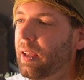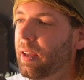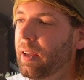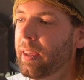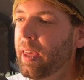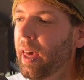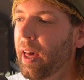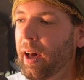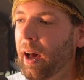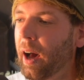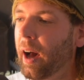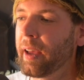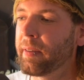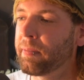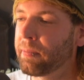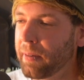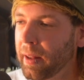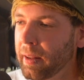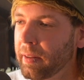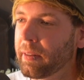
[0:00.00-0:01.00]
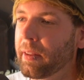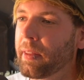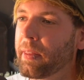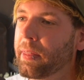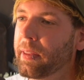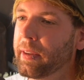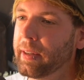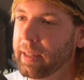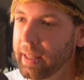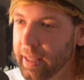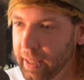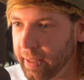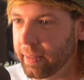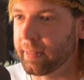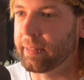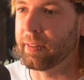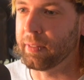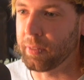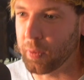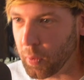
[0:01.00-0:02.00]
I felt the need
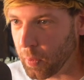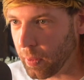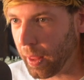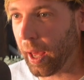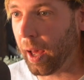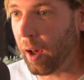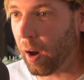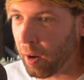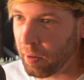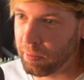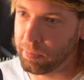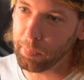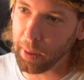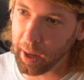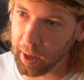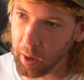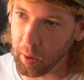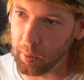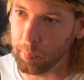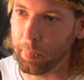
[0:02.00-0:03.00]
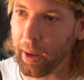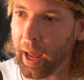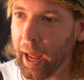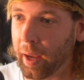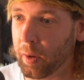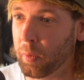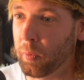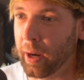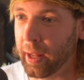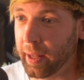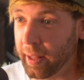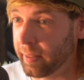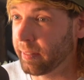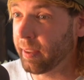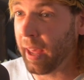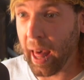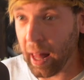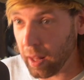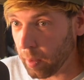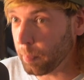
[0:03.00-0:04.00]
to do that off my own back, really, to
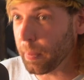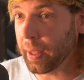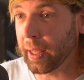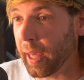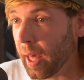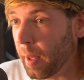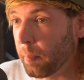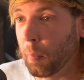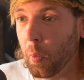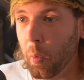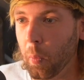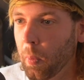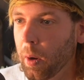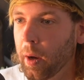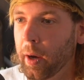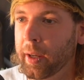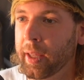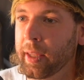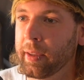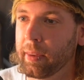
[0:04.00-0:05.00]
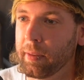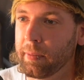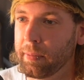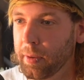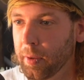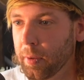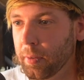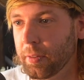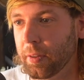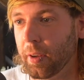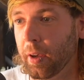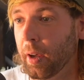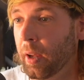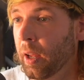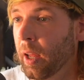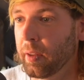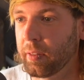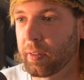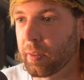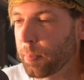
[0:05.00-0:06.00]
help me get more work in the future,
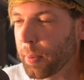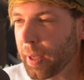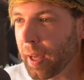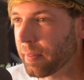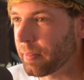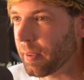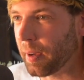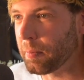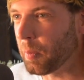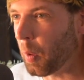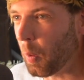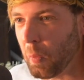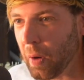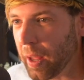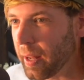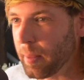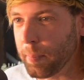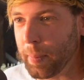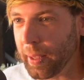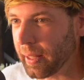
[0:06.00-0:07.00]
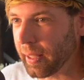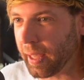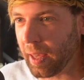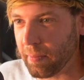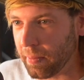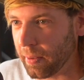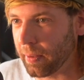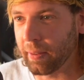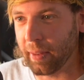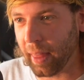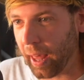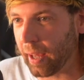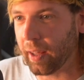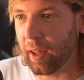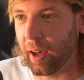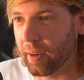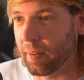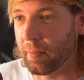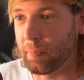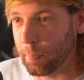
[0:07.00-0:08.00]
just because I've not really been given that
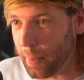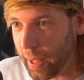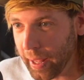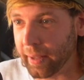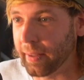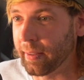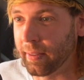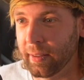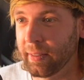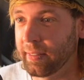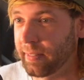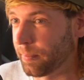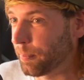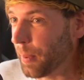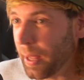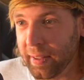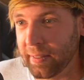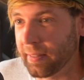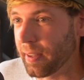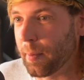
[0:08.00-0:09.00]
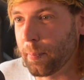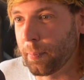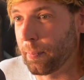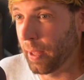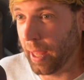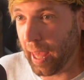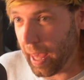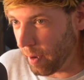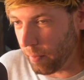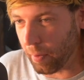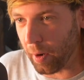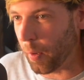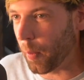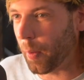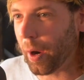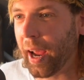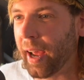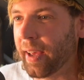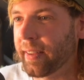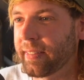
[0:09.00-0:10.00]
kind of big spaceship hero
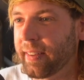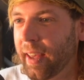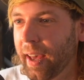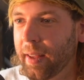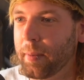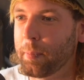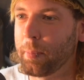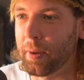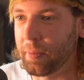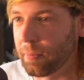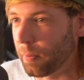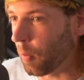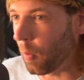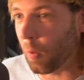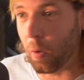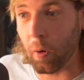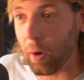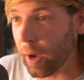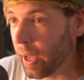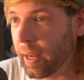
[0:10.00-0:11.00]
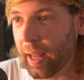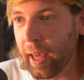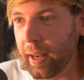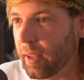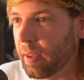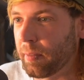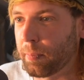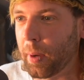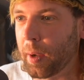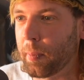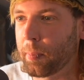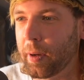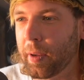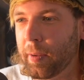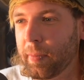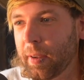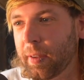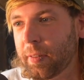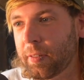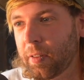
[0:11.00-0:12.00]
asset before in any of my
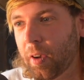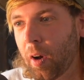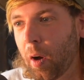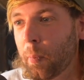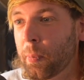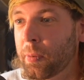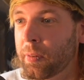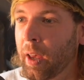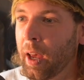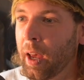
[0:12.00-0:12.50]
previous jobs.